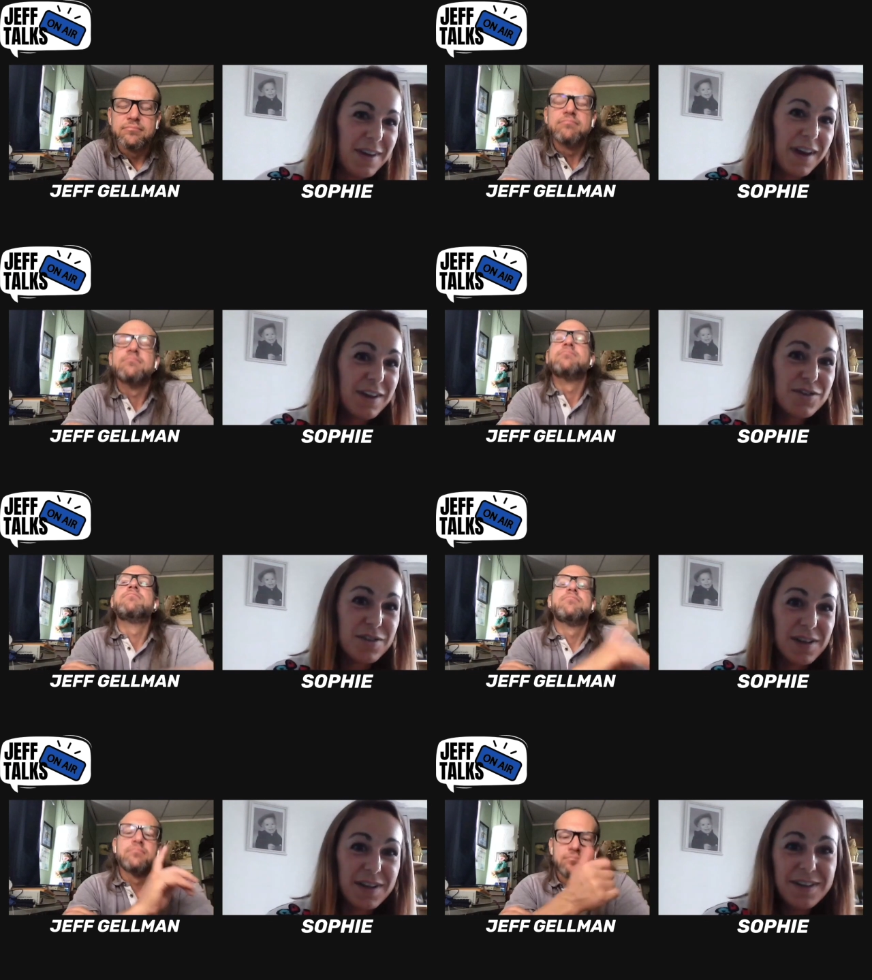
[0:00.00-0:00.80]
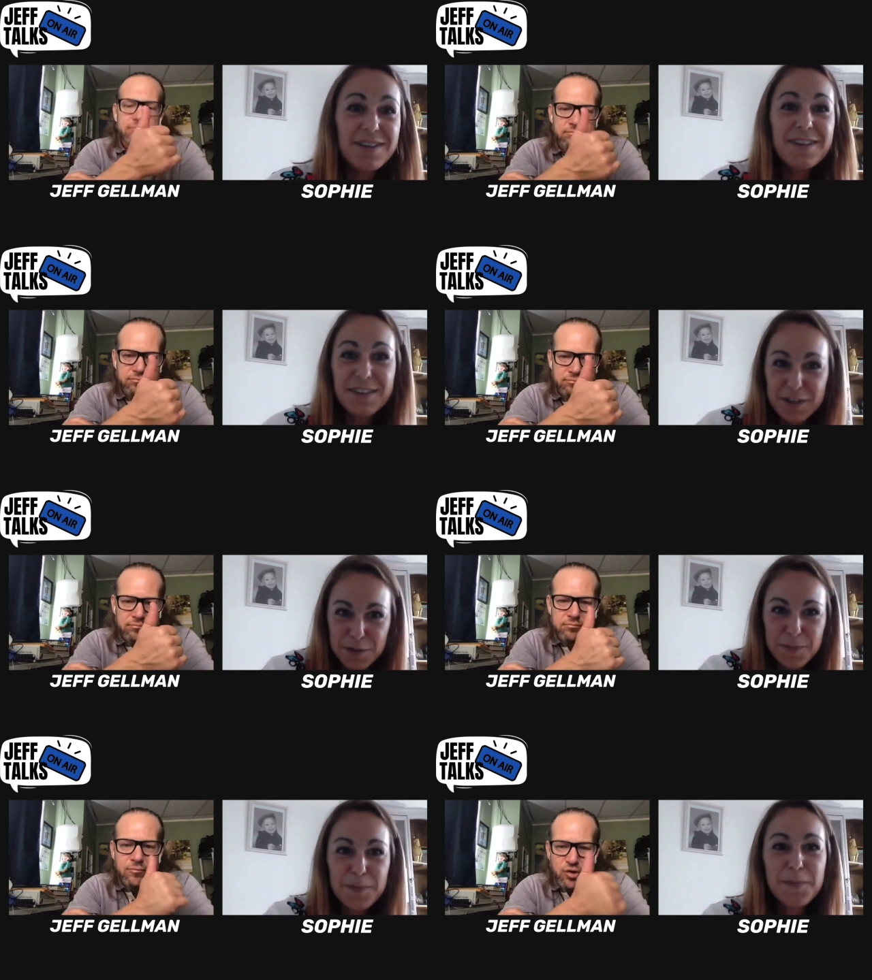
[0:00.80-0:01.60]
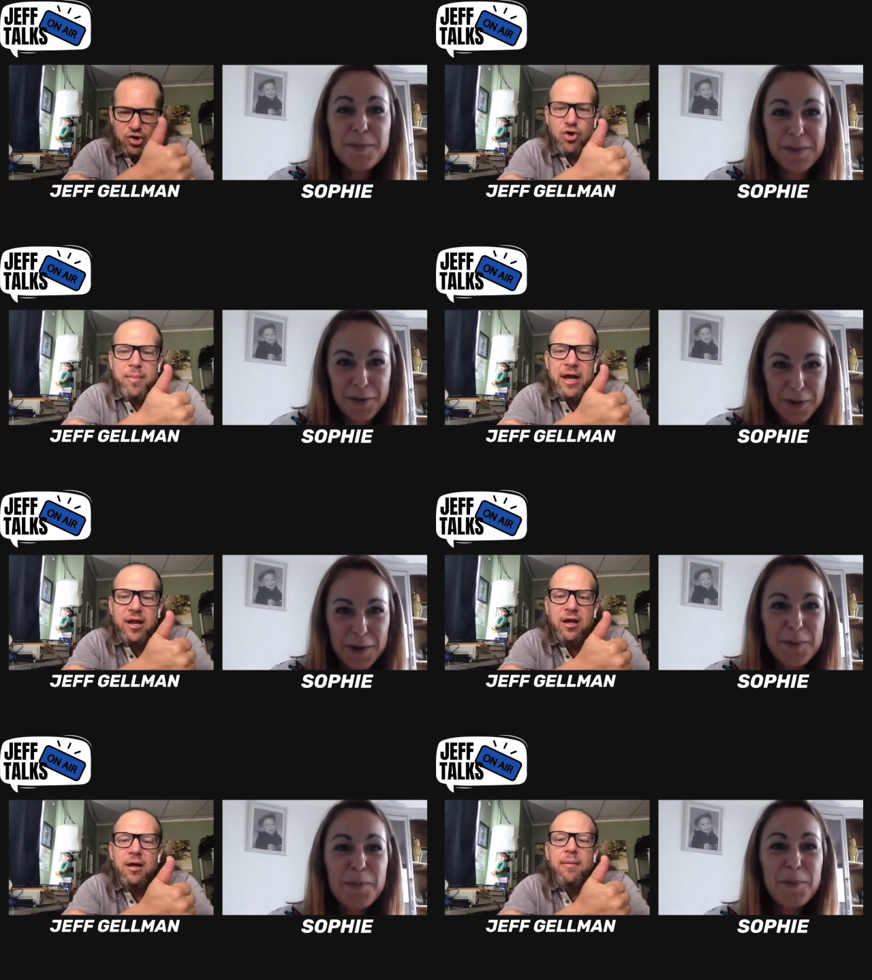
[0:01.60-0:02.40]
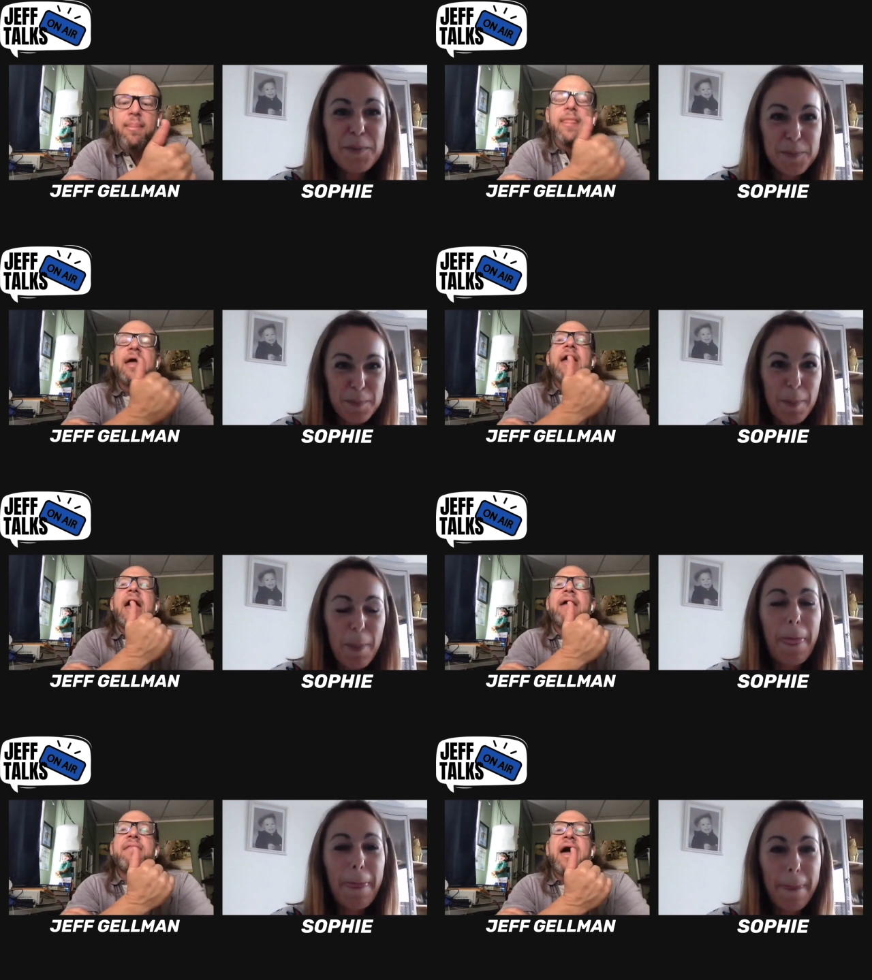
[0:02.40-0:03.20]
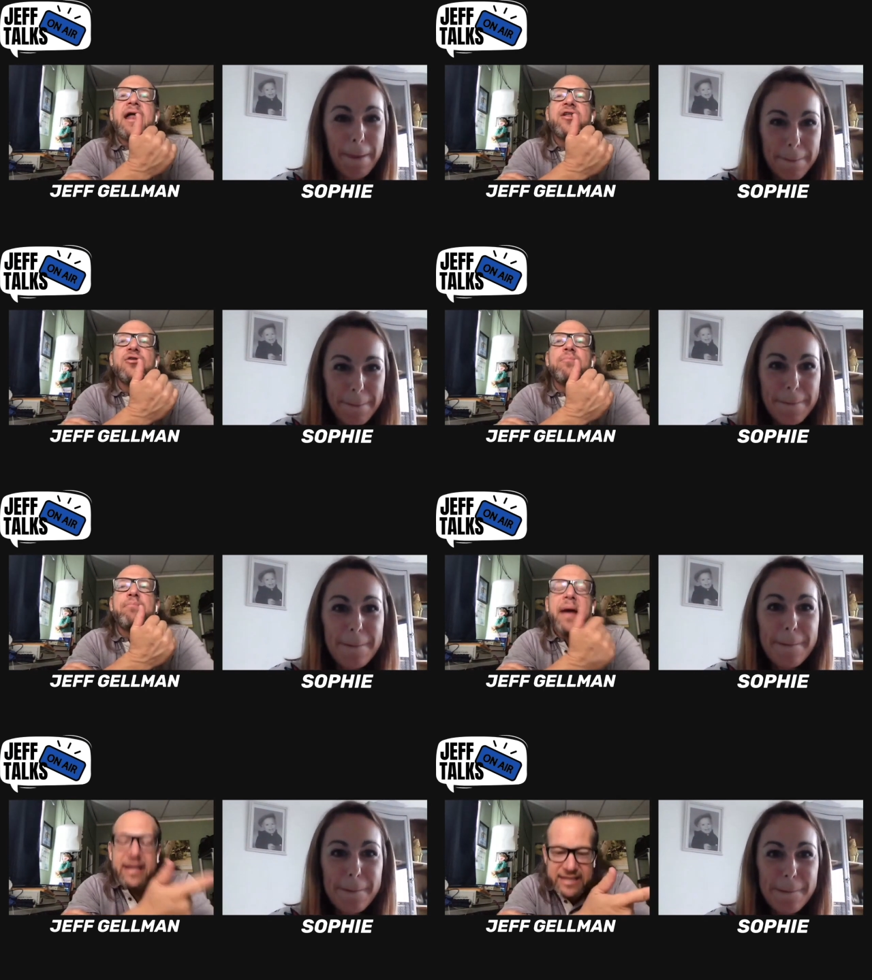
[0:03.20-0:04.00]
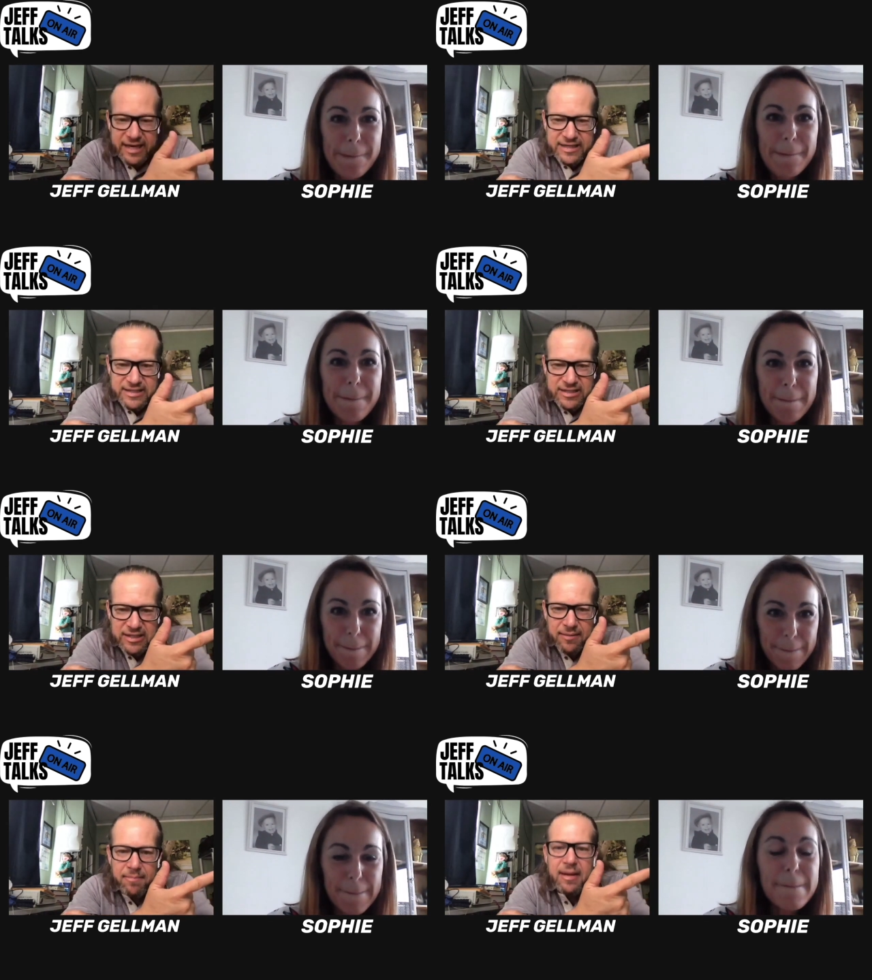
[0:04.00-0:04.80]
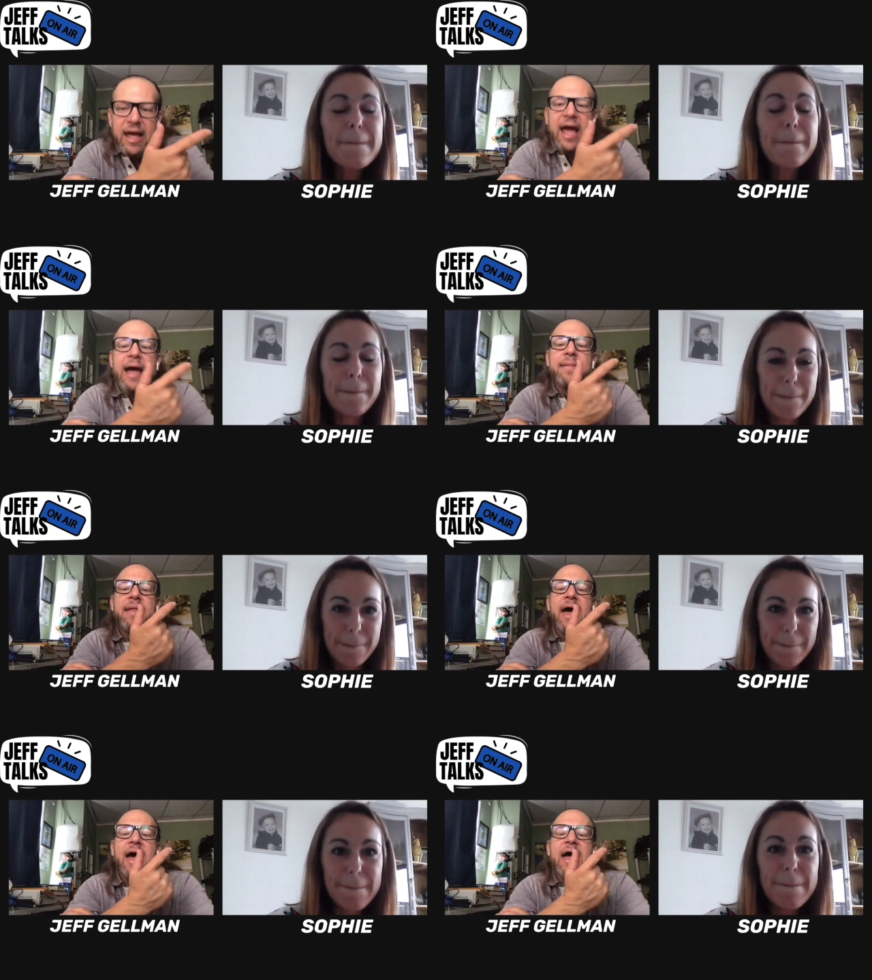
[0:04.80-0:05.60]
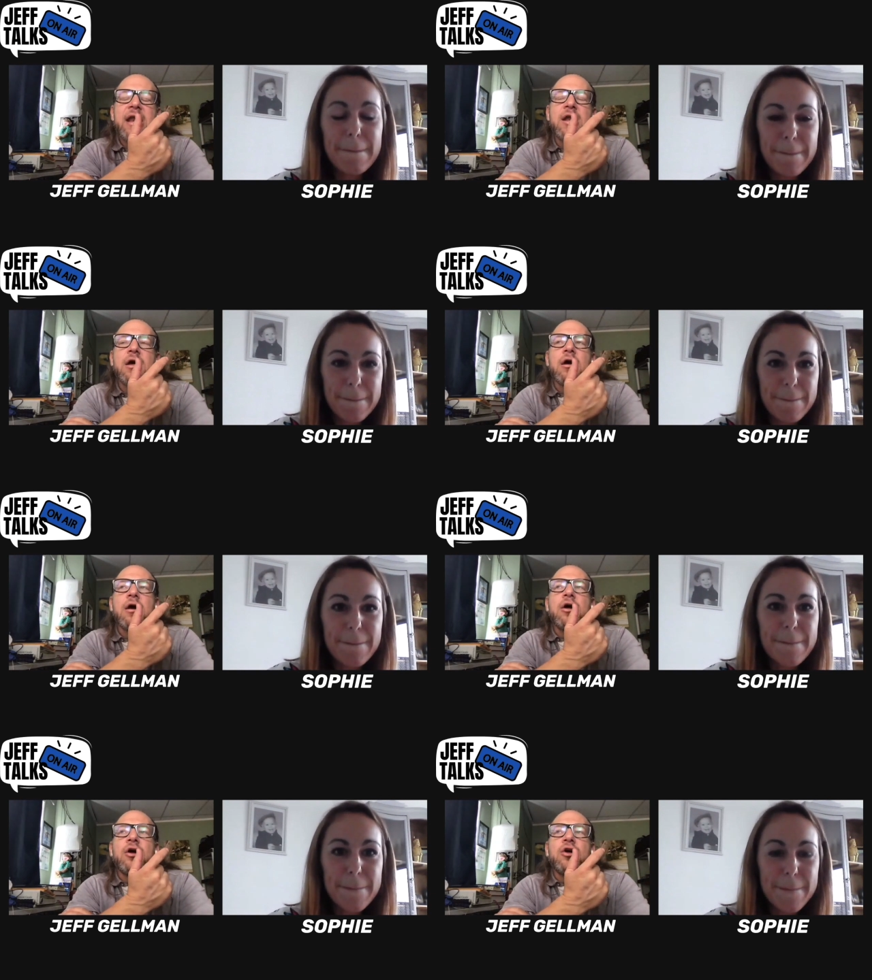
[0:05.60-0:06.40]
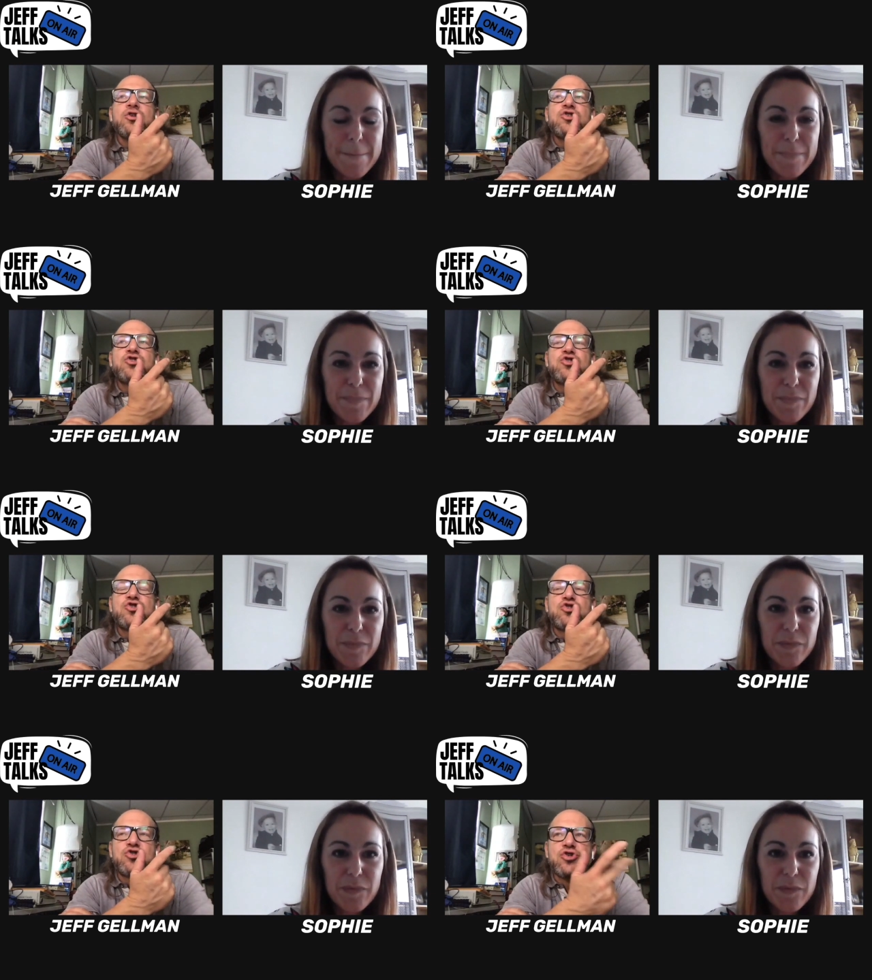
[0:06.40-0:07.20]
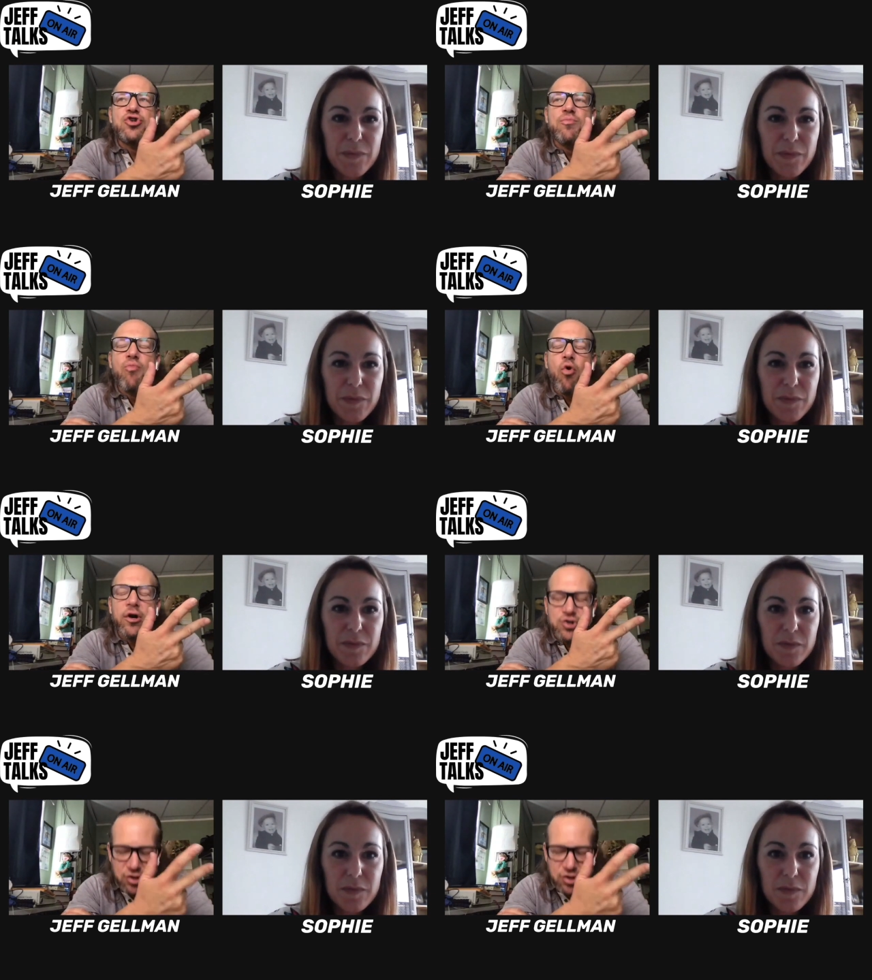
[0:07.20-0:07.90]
Speaker 1: actually human okay. and then basics mm-hmm. and then more